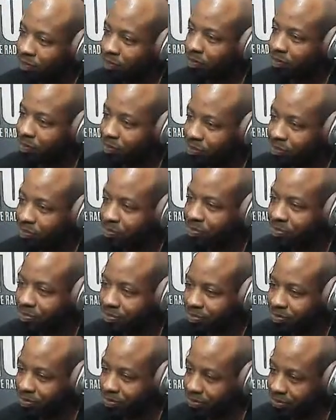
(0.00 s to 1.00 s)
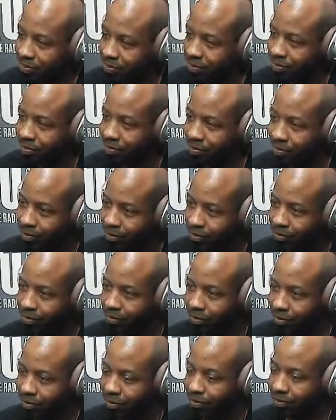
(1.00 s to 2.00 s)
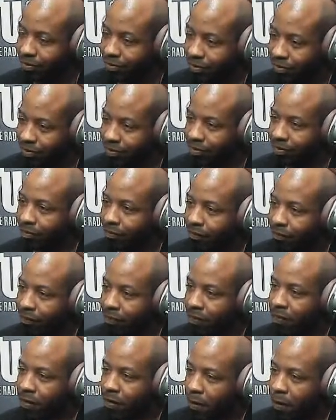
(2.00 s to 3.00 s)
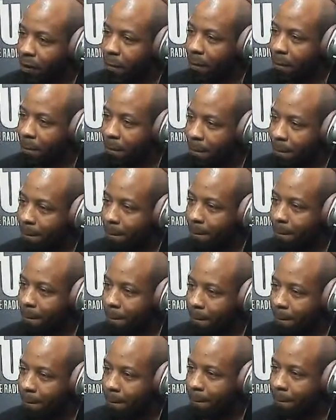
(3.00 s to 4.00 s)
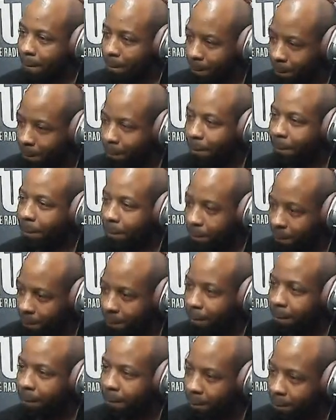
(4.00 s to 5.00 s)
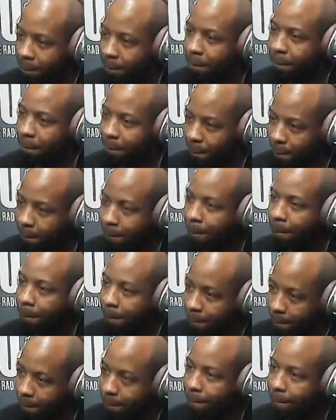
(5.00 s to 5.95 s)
But if y'all mask up Arizona, that's that theme going on right now.